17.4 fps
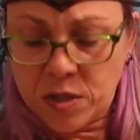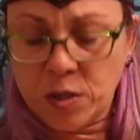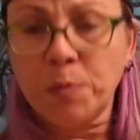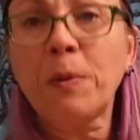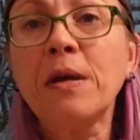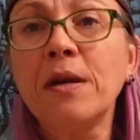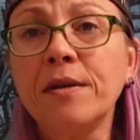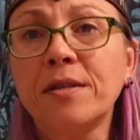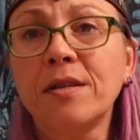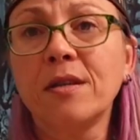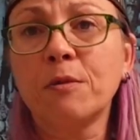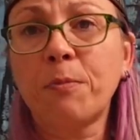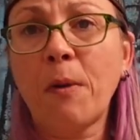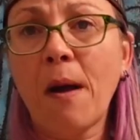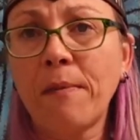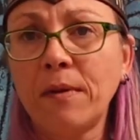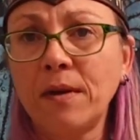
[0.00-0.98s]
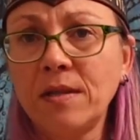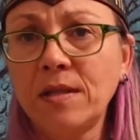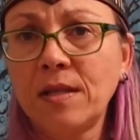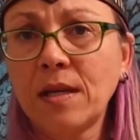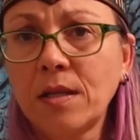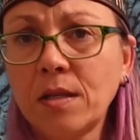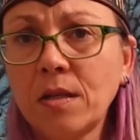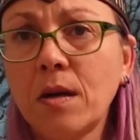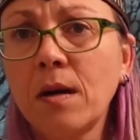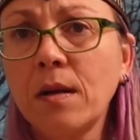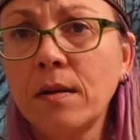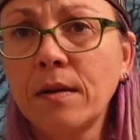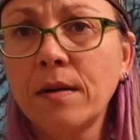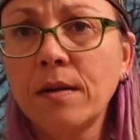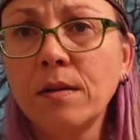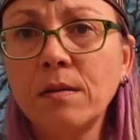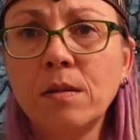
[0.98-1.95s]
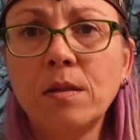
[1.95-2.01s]
piece is probably 6
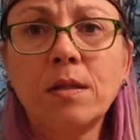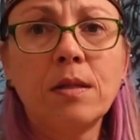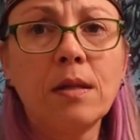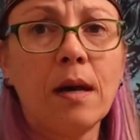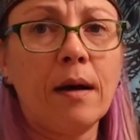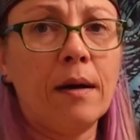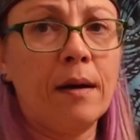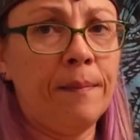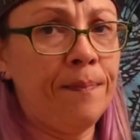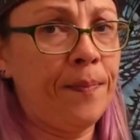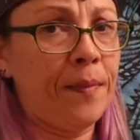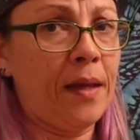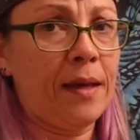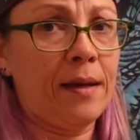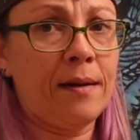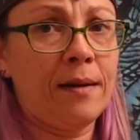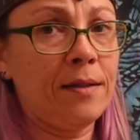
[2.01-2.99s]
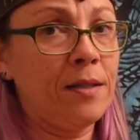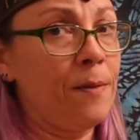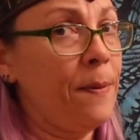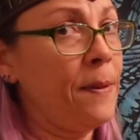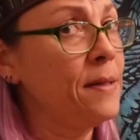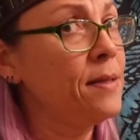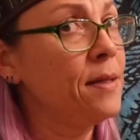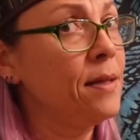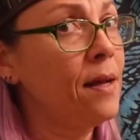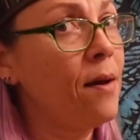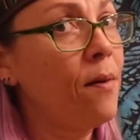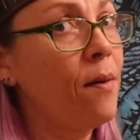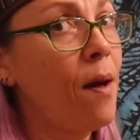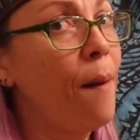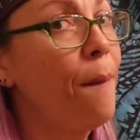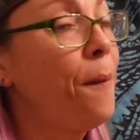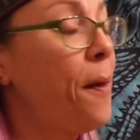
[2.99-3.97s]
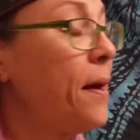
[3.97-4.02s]
colors. It all depends on how
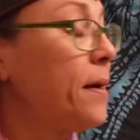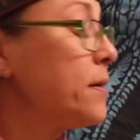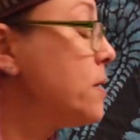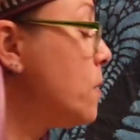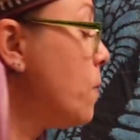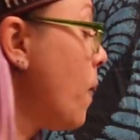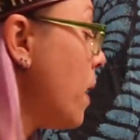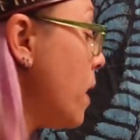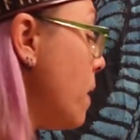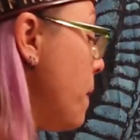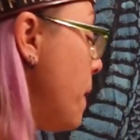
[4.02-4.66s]
complex you want to